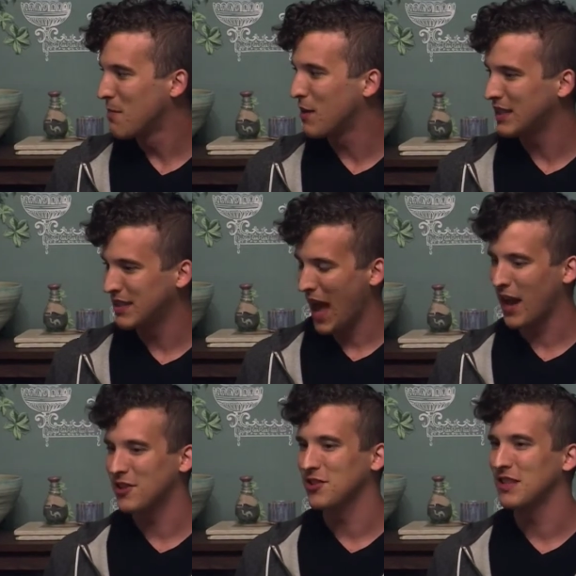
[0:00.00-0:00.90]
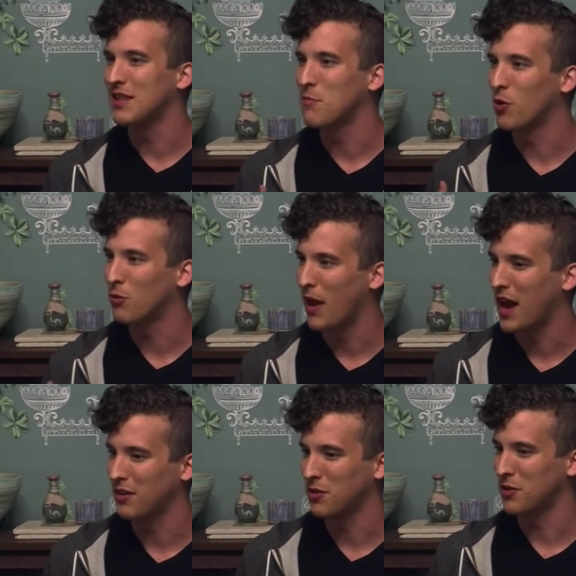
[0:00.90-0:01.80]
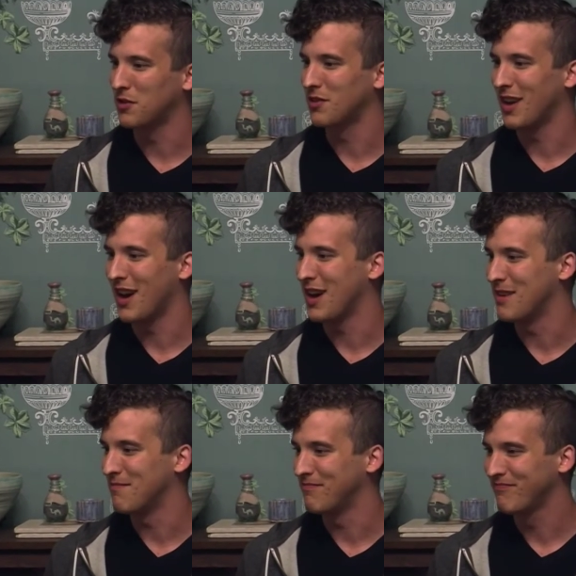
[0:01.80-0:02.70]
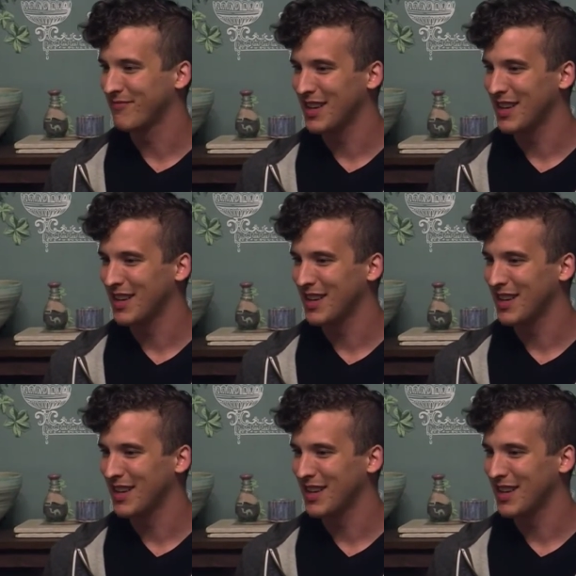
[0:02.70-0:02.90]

but it's actually the more radical um,